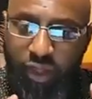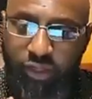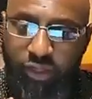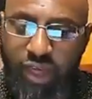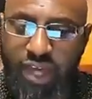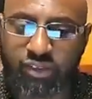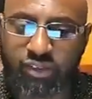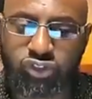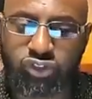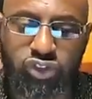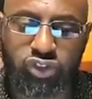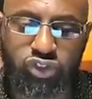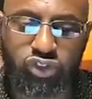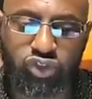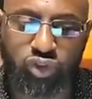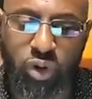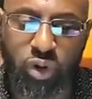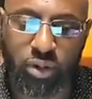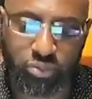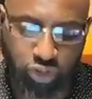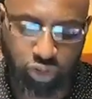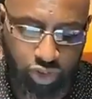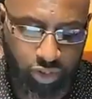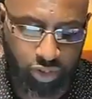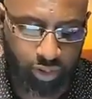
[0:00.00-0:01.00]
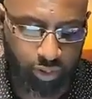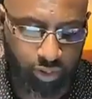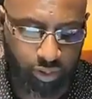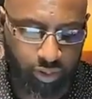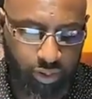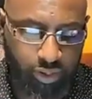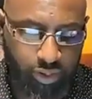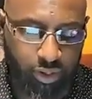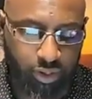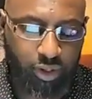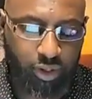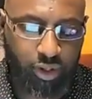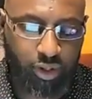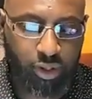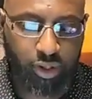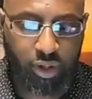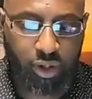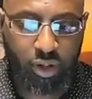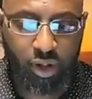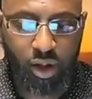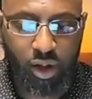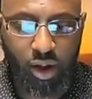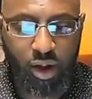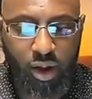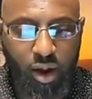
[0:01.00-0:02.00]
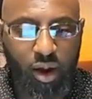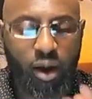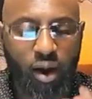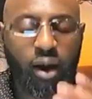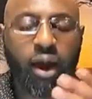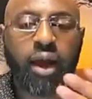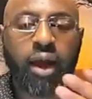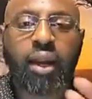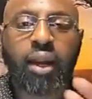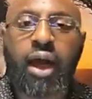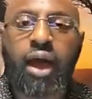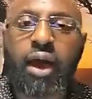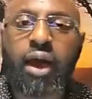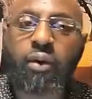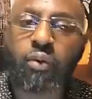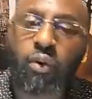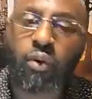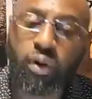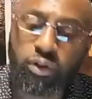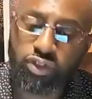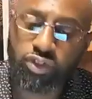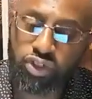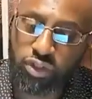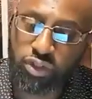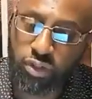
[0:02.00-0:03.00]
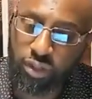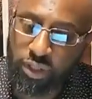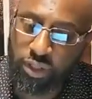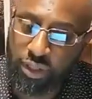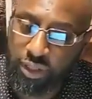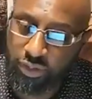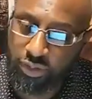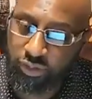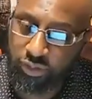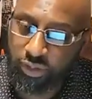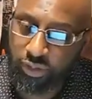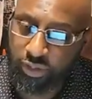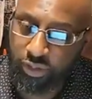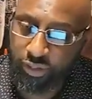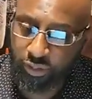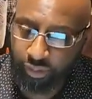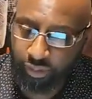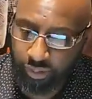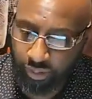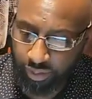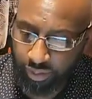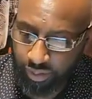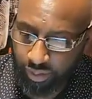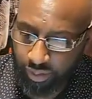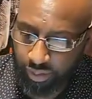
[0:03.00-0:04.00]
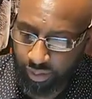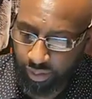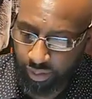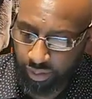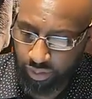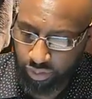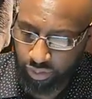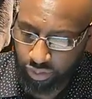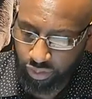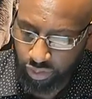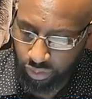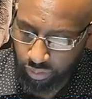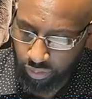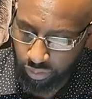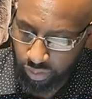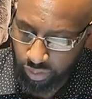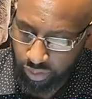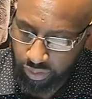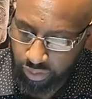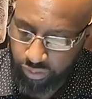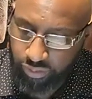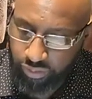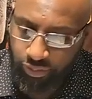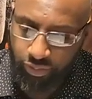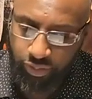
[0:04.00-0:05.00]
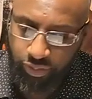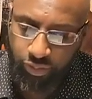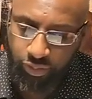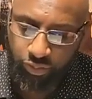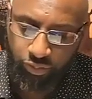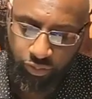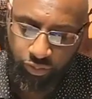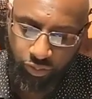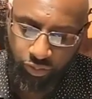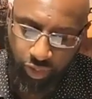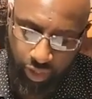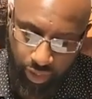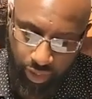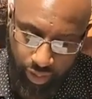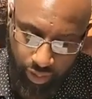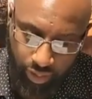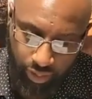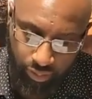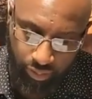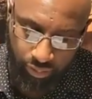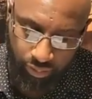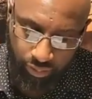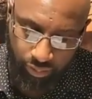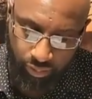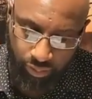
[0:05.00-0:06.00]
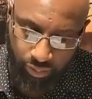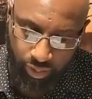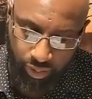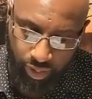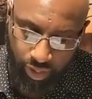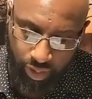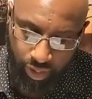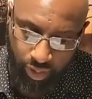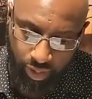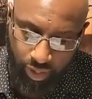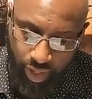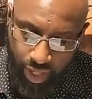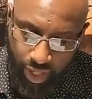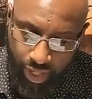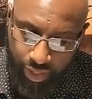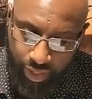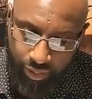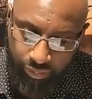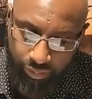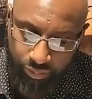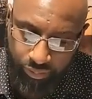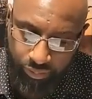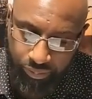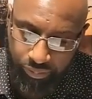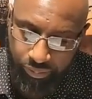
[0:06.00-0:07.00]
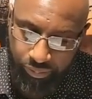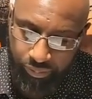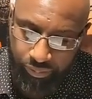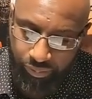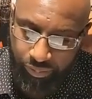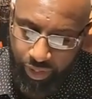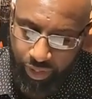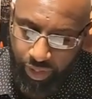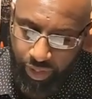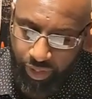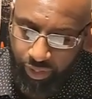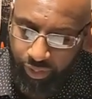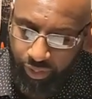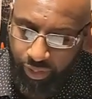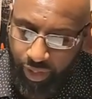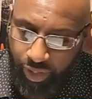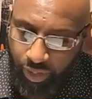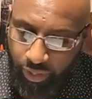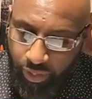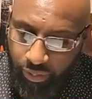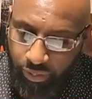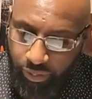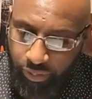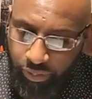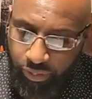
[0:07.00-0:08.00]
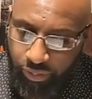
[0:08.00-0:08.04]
now that's the scripture. All right, I want you to listen to this video. All right, here goes.